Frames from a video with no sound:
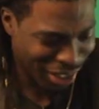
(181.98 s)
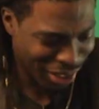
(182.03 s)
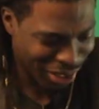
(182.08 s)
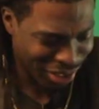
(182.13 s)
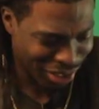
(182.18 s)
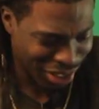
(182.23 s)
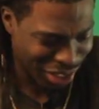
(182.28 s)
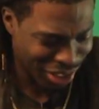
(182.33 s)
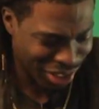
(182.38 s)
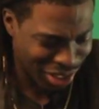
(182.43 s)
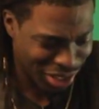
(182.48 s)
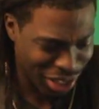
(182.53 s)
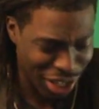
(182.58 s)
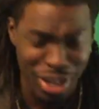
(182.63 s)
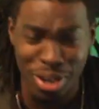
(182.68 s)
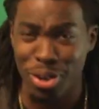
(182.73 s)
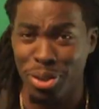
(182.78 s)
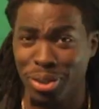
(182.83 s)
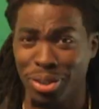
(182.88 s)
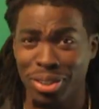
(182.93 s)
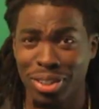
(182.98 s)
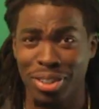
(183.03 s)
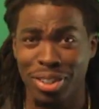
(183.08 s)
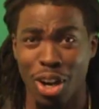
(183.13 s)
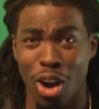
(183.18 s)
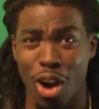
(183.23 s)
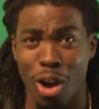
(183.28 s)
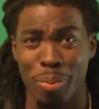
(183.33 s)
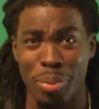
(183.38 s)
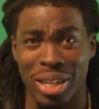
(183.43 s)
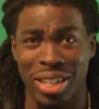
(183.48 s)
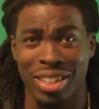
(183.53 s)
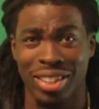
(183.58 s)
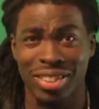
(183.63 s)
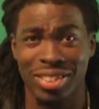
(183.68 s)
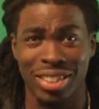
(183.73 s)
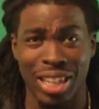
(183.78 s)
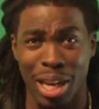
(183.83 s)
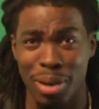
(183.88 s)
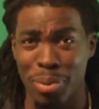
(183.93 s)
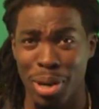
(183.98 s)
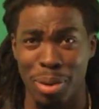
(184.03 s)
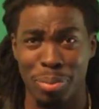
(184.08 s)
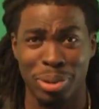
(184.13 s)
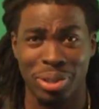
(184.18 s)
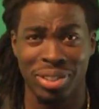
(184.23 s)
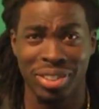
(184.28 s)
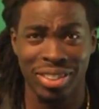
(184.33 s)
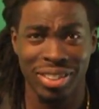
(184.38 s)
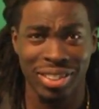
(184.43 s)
It's good to see you. Call me, same number.